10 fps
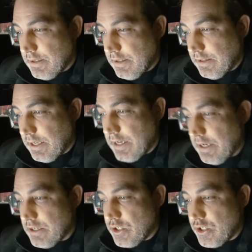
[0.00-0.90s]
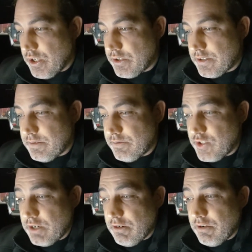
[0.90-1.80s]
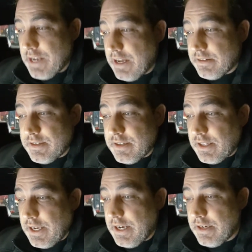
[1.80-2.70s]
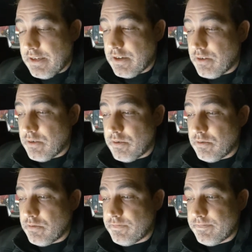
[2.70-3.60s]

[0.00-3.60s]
they just zeroed out the delay to go